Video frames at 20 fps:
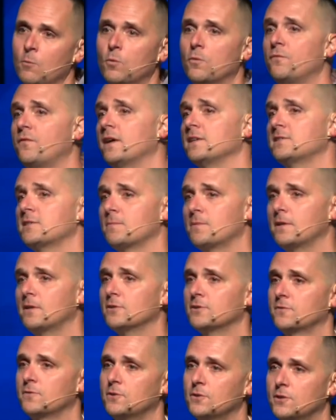We'll find something
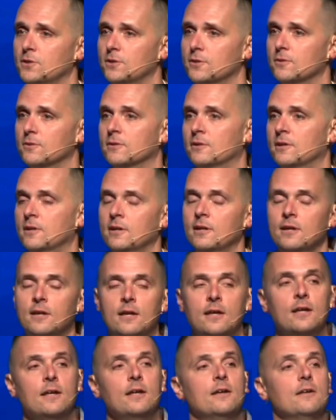else for you to do.
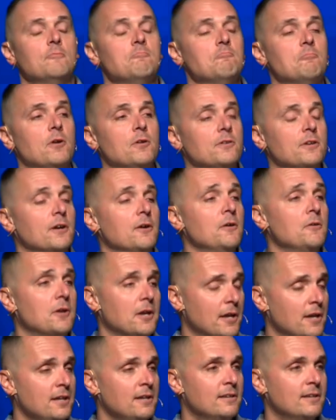I was like,
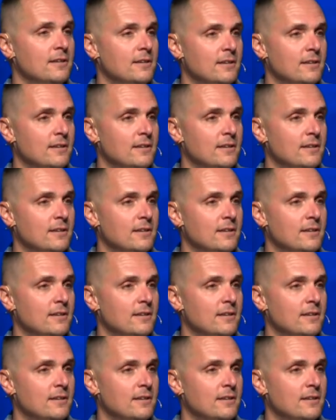Okay.